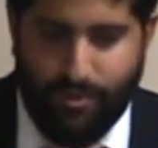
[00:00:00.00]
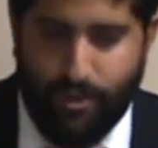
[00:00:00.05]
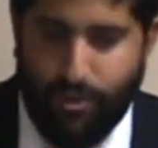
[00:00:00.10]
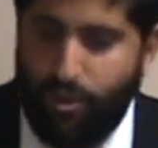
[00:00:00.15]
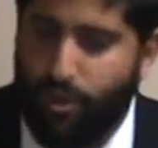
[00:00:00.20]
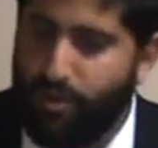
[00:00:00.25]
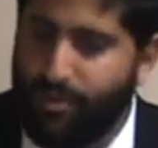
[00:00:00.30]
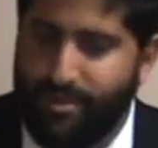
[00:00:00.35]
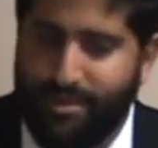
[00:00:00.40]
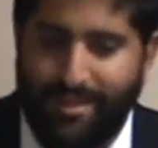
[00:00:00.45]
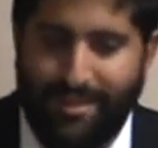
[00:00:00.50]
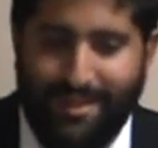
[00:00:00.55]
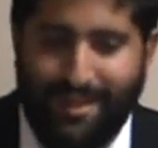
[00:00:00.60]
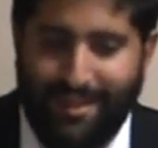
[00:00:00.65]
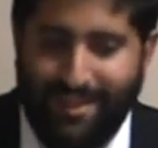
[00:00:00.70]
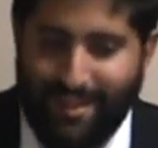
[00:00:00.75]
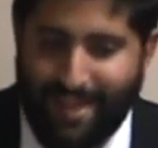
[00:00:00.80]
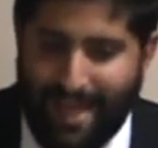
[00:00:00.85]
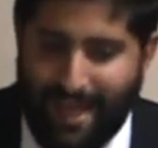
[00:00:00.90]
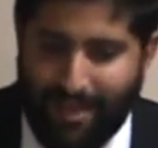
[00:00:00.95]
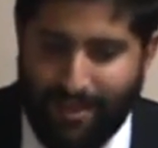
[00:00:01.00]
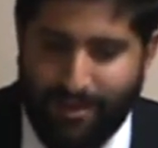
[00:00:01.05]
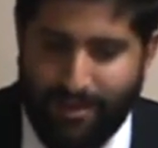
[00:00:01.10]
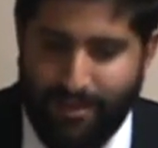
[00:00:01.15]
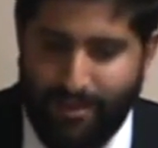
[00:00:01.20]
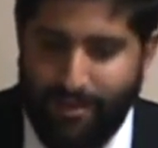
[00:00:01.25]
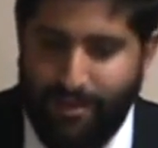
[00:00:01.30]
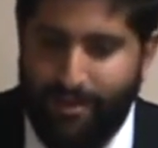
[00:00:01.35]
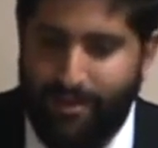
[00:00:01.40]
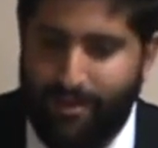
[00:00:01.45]
Choser, a lack,
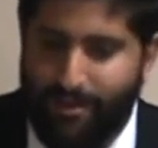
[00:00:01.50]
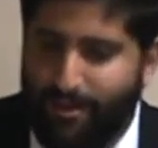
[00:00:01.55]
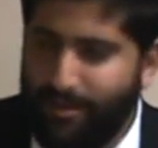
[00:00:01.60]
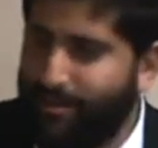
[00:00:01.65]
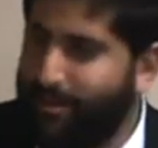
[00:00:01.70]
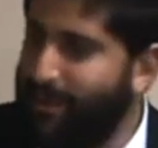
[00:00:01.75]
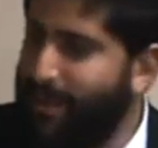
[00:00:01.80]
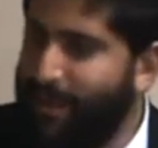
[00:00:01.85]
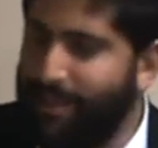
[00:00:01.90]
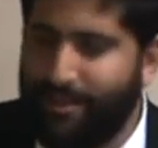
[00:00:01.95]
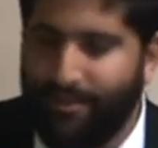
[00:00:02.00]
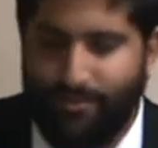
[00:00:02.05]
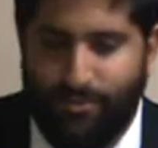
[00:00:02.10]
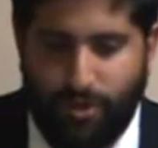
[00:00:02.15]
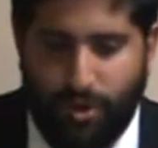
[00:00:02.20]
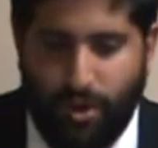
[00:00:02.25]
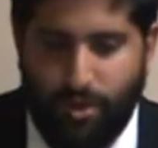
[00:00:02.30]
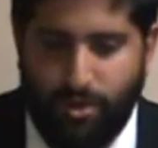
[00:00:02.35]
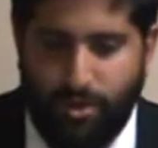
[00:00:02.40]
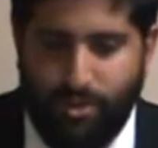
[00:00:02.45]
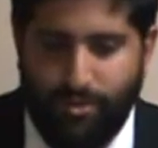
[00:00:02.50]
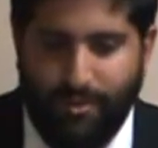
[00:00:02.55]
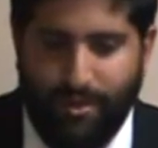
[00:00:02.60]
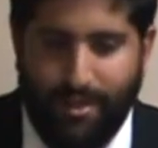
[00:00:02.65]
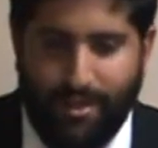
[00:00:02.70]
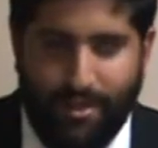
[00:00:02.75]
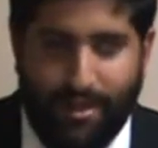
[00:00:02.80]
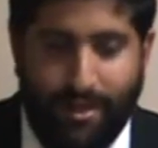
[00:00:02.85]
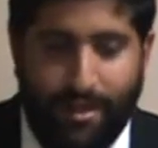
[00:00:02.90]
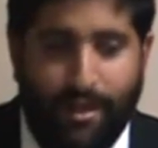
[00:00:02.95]
yidiyat, of knowledge of
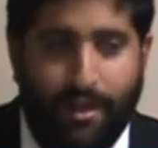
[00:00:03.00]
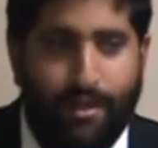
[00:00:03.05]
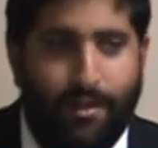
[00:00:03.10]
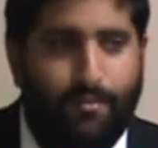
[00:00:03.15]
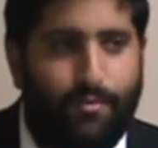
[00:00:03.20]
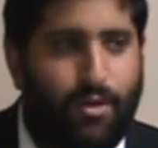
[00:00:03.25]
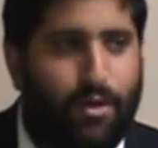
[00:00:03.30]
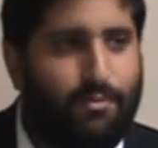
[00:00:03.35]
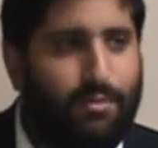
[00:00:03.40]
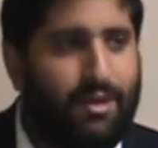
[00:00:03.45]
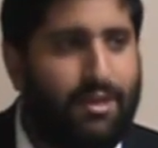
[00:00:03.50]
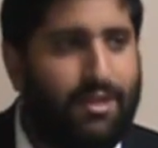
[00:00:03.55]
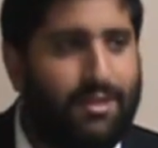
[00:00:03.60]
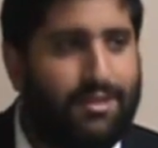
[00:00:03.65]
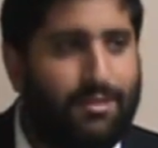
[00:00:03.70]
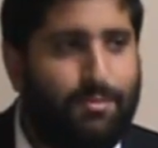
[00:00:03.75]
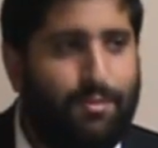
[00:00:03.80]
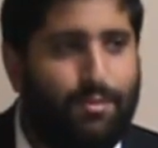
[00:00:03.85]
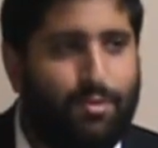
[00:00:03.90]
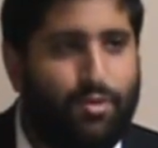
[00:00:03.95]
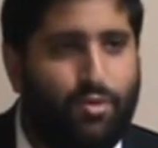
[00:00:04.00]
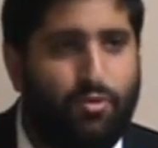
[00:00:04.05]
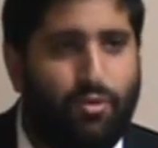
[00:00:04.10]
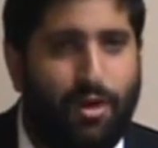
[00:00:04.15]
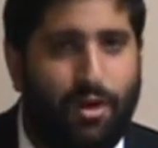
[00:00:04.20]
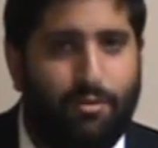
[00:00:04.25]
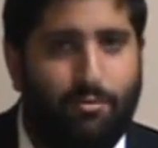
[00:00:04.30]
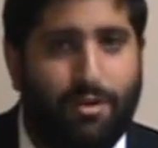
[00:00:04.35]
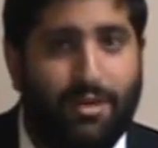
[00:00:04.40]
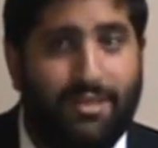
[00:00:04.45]
halacha. There are many things that people do
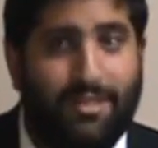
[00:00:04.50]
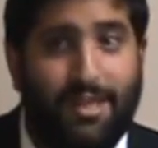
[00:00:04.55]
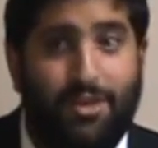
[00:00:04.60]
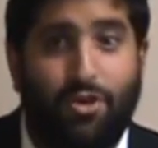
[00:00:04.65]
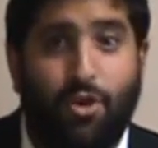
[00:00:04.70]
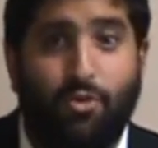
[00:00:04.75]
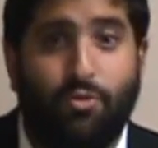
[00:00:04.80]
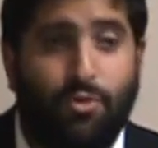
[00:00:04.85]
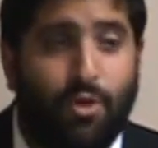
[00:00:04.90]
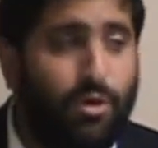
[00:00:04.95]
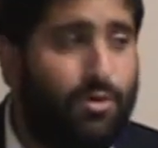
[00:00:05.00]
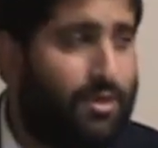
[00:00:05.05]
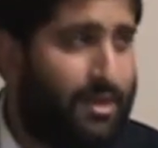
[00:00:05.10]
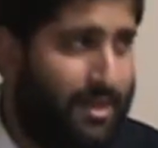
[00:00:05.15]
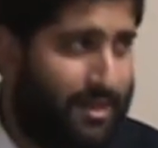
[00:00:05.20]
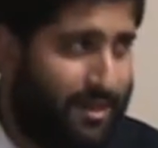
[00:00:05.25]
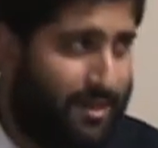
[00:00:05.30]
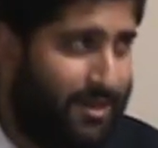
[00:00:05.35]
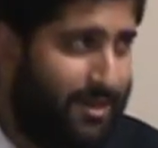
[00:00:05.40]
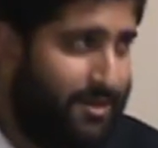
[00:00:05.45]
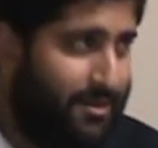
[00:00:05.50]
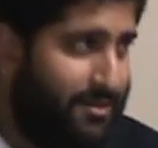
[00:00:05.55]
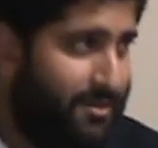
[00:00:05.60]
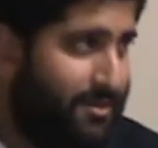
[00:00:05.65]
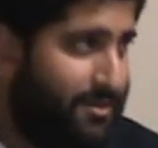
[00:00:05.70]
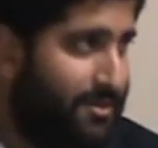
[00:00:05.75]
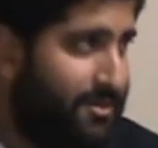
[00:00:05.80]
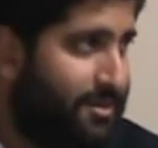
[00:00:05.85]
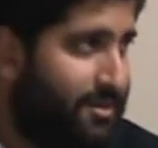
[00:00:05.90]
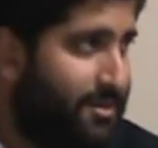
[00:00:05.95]
wrong because they don't know the
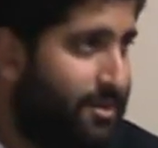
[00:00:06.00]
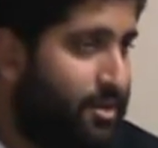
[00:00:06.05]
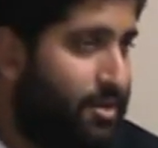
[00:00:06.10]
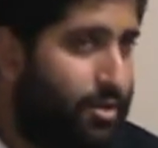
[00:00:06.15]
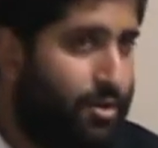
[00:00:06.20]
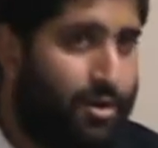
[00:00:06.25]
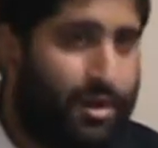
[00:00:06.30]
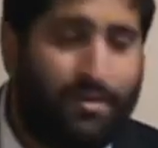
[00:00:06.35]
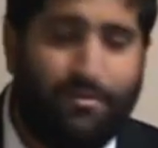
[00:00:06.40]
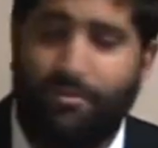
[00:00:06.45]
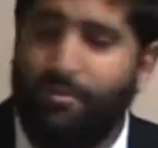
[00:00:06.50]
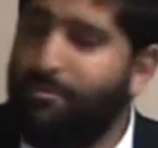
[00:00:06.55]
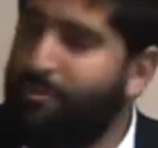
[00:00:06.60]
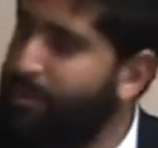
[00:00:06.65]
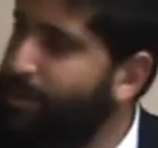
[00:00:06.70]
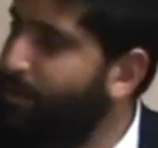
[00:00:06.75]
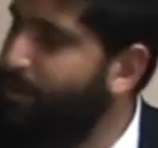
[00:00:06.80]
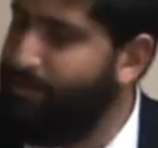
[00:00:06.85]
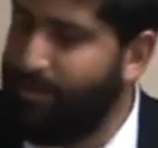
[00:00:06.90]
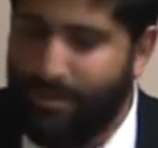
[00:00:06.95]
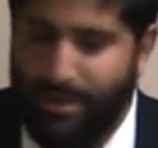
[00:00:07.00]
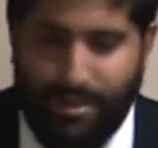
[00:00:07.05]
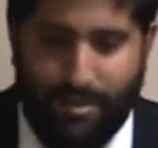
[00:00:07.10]
halacha. They're not familiar with the